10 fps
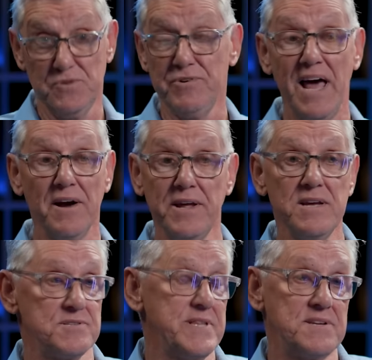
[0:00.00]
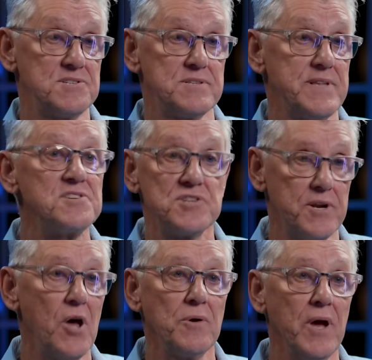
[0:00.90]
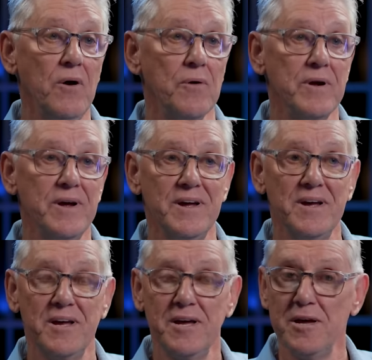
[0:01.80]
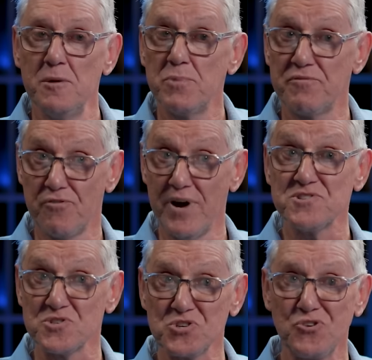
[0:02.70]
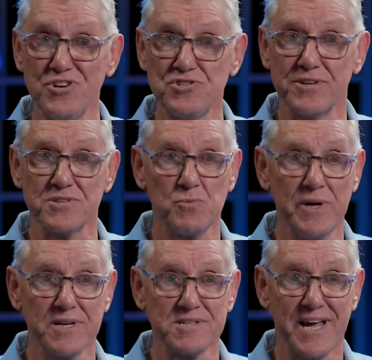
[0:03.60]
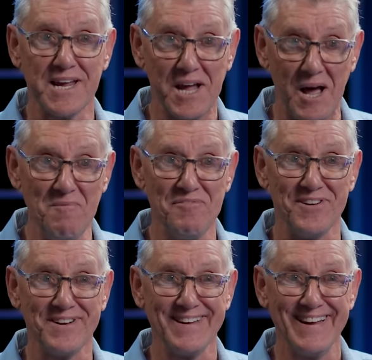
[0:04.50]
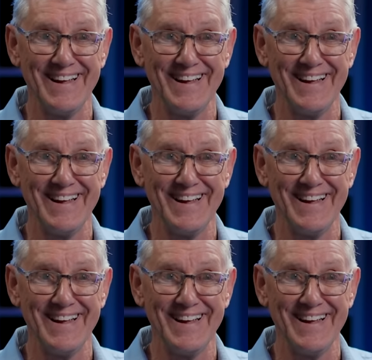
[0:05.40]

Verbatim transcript: the reality is that's, that's a no go. But for us as Christians, we can take comfort